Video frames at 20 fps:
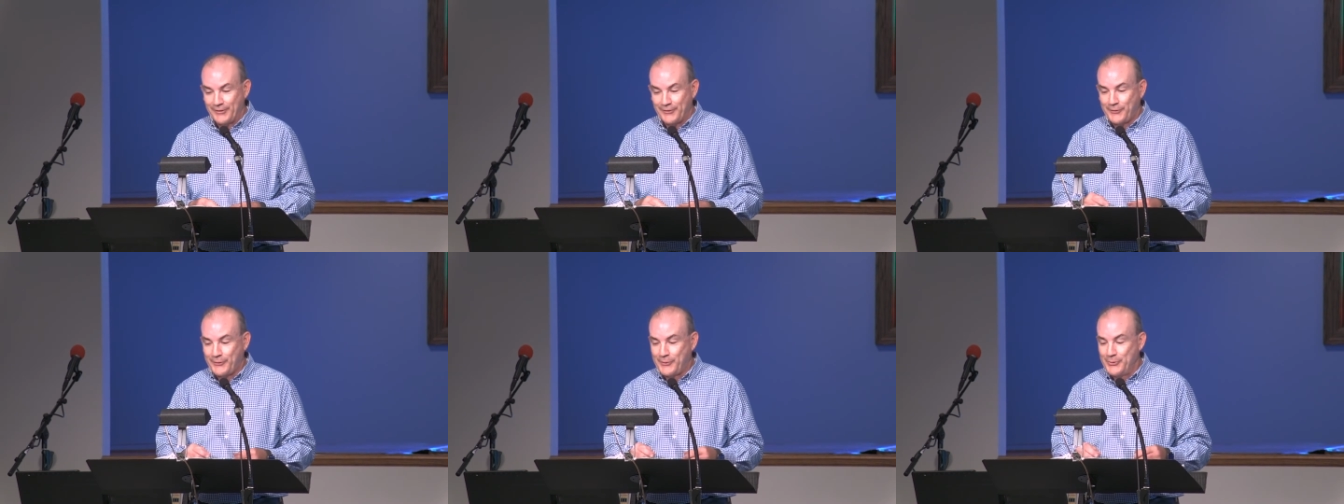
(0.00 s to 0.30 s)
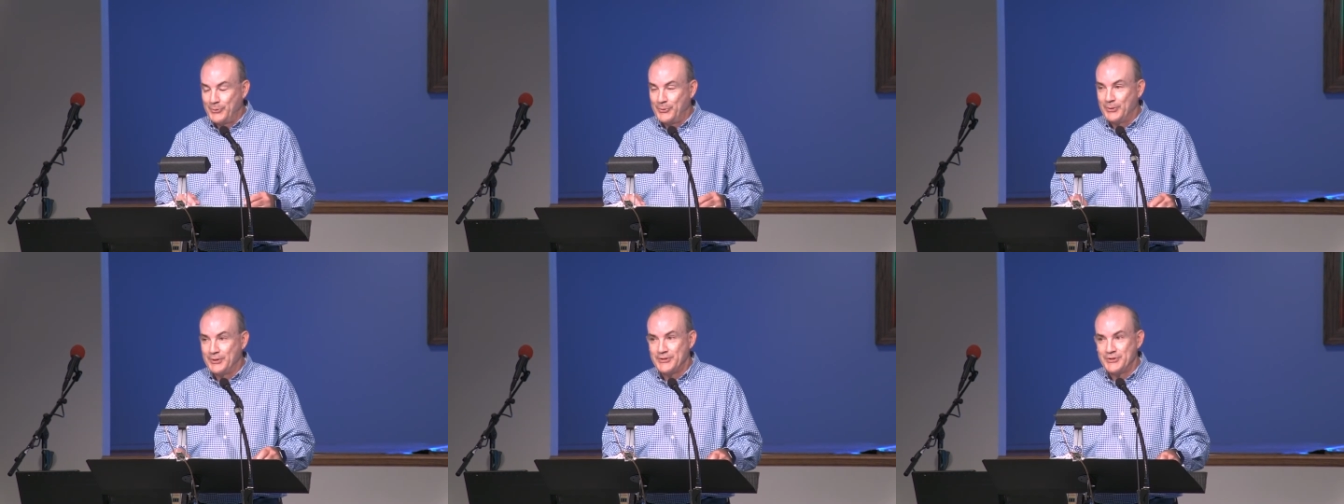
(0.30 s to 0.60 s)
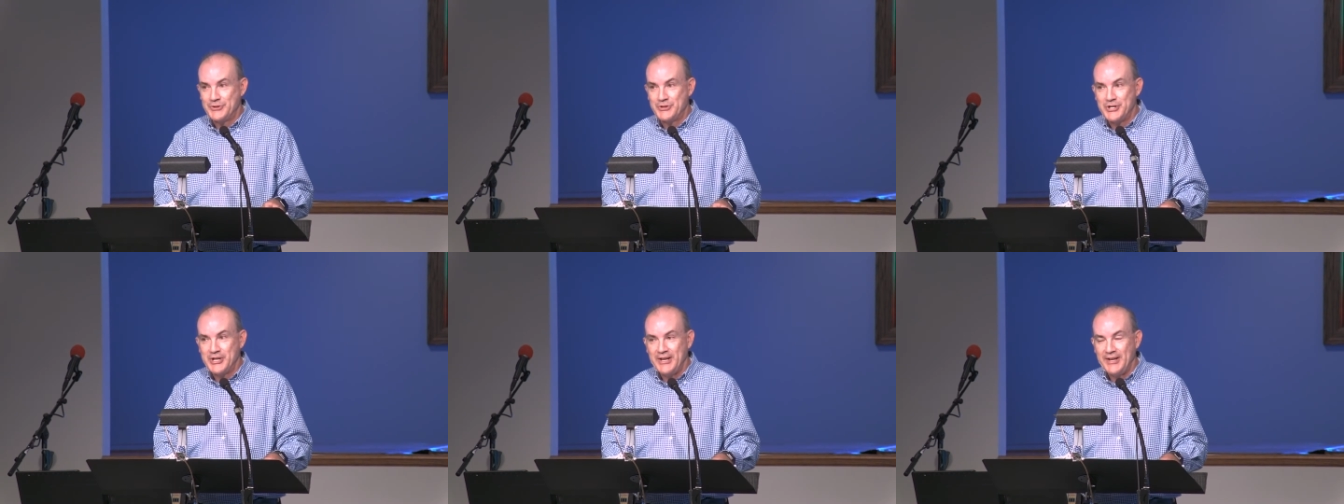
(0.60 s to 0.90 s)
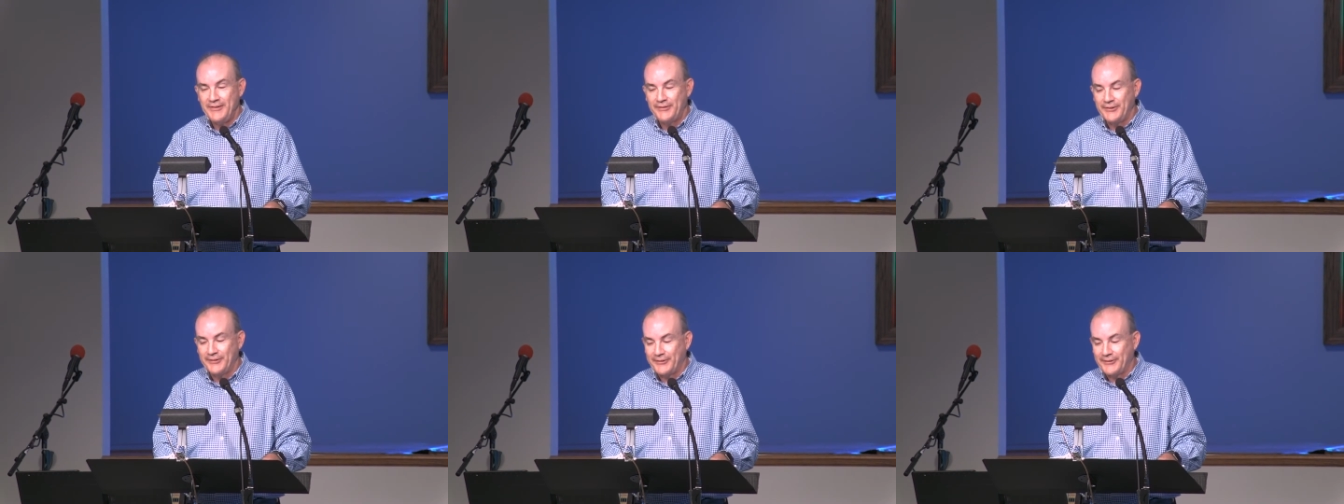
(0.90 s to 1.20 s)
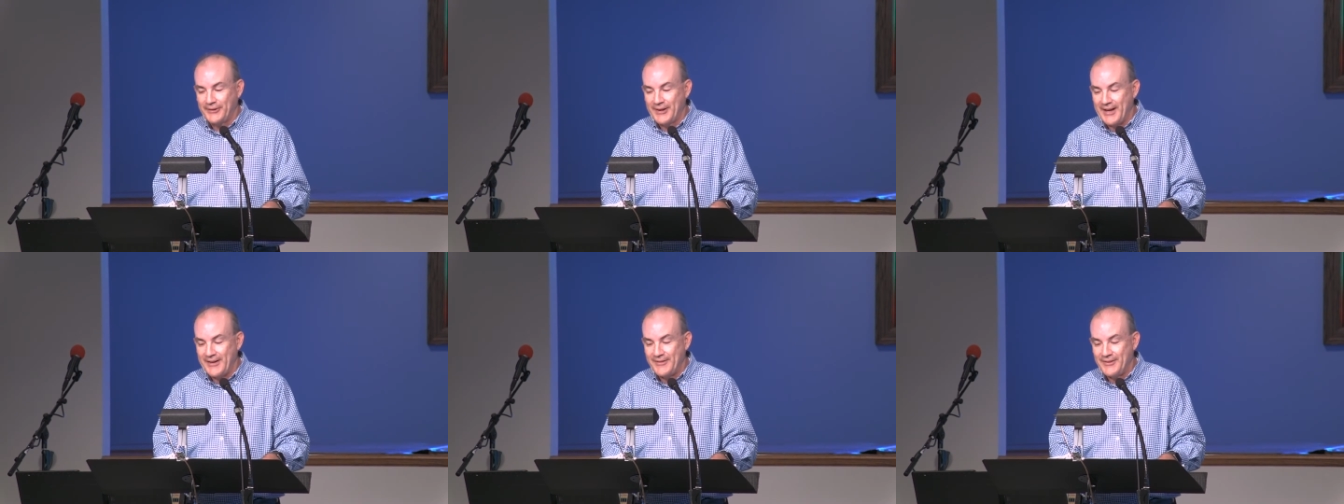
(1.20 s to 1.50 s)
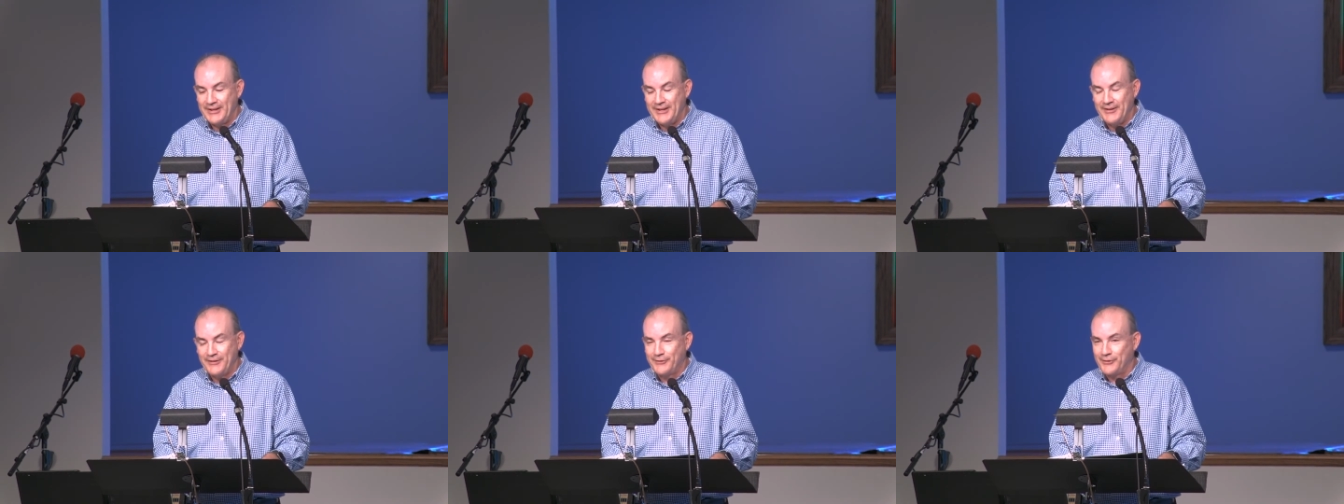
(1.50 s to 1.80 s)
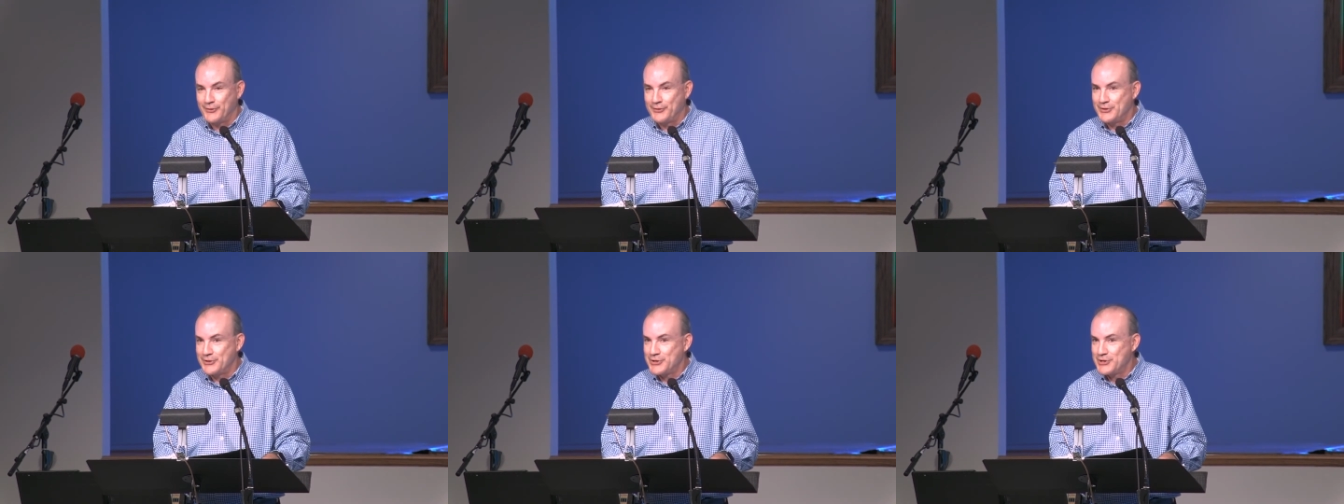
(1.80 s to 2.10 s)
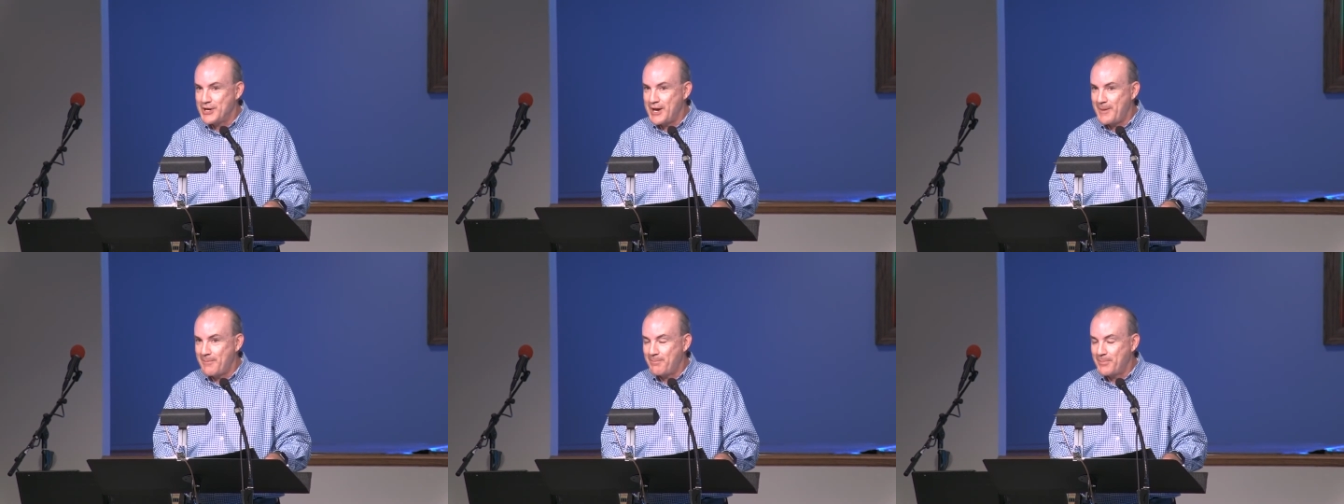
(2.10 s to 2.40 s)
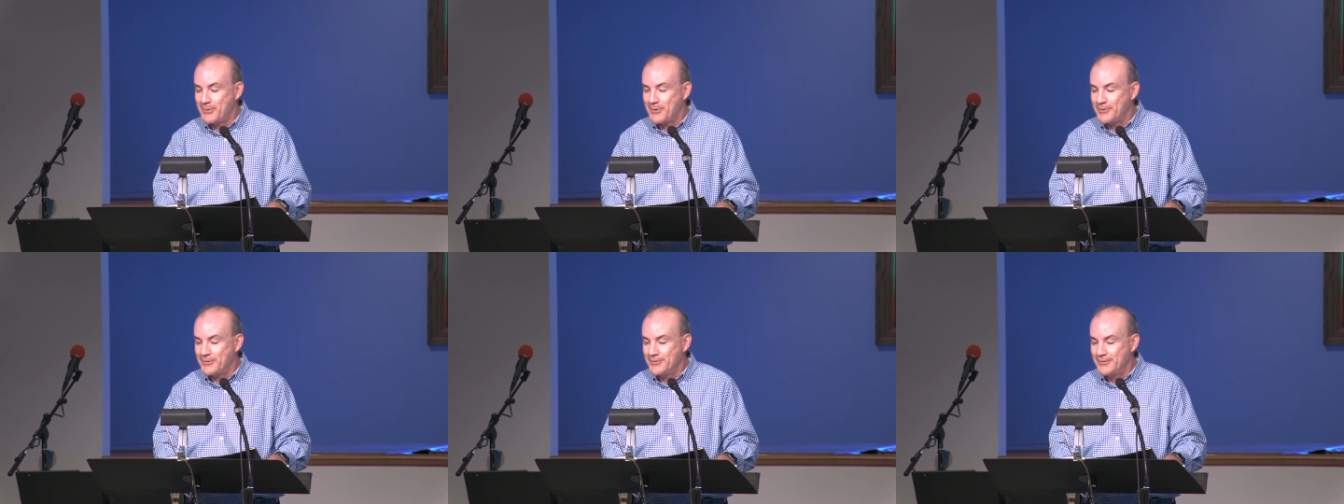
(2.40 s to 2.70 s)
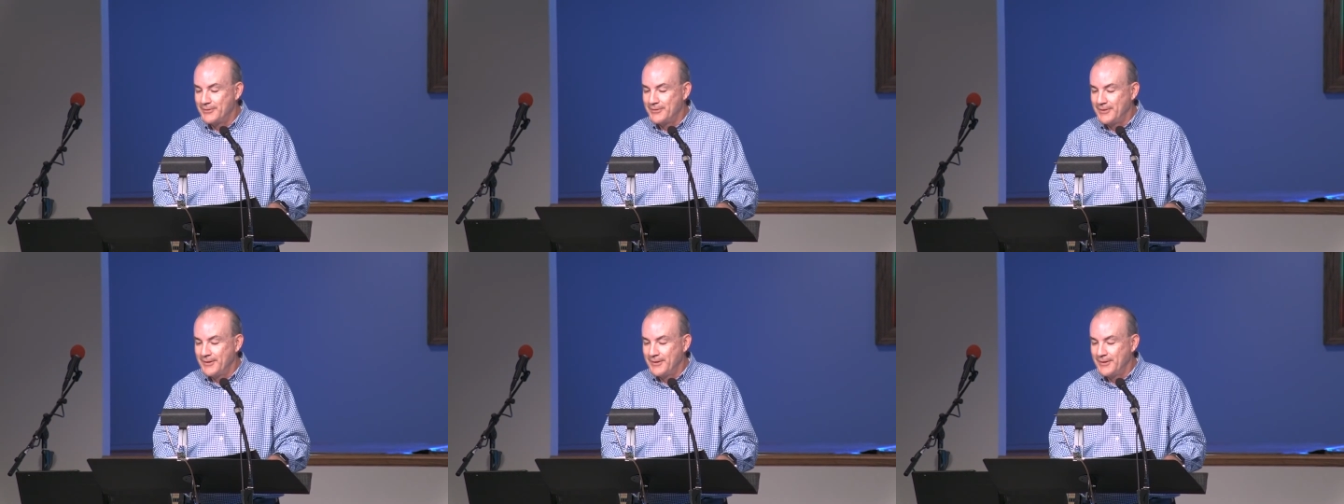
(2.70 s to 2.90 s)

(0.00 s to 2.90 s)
as cool as Jesus saying that he's the good shepherd